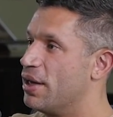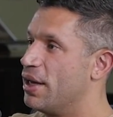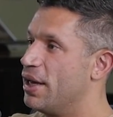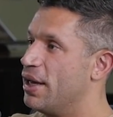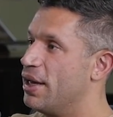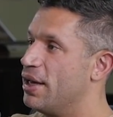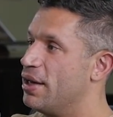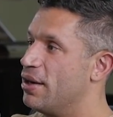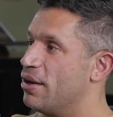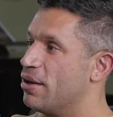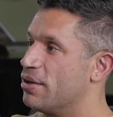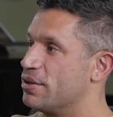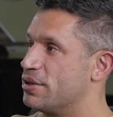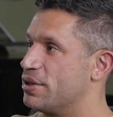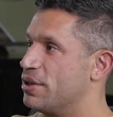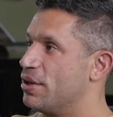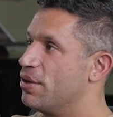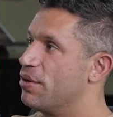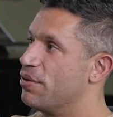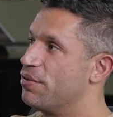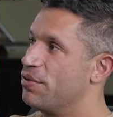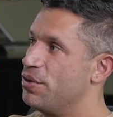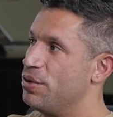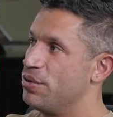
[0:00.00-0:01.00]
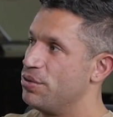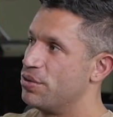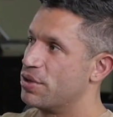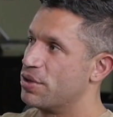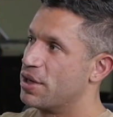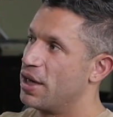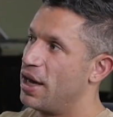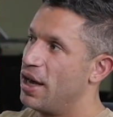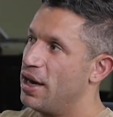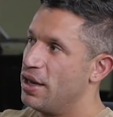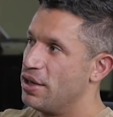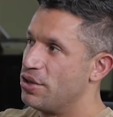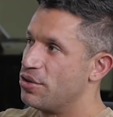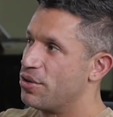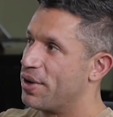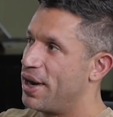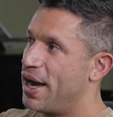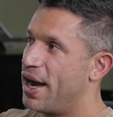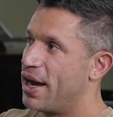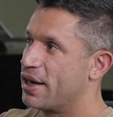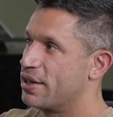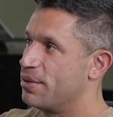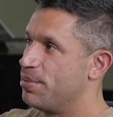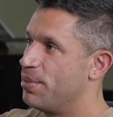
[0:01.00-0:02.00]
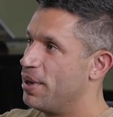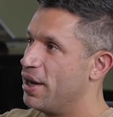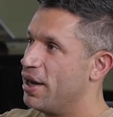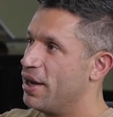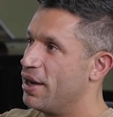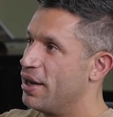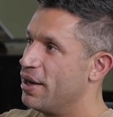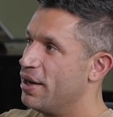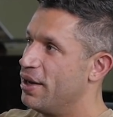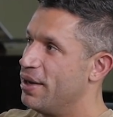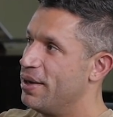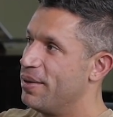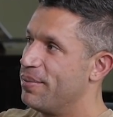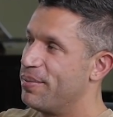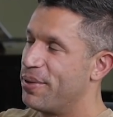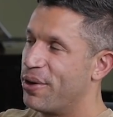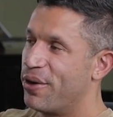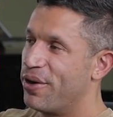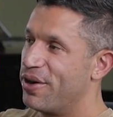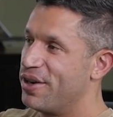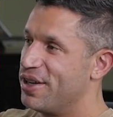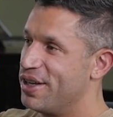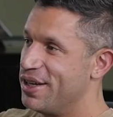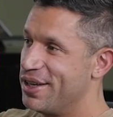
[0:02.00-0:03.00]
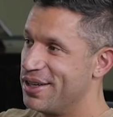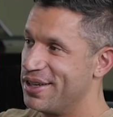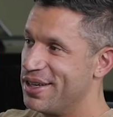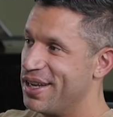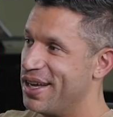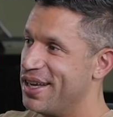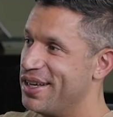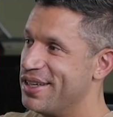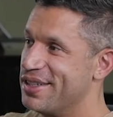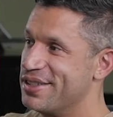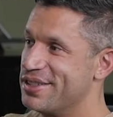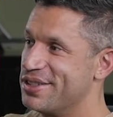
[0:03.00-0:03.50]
And also, if you kind of tracked my partying days.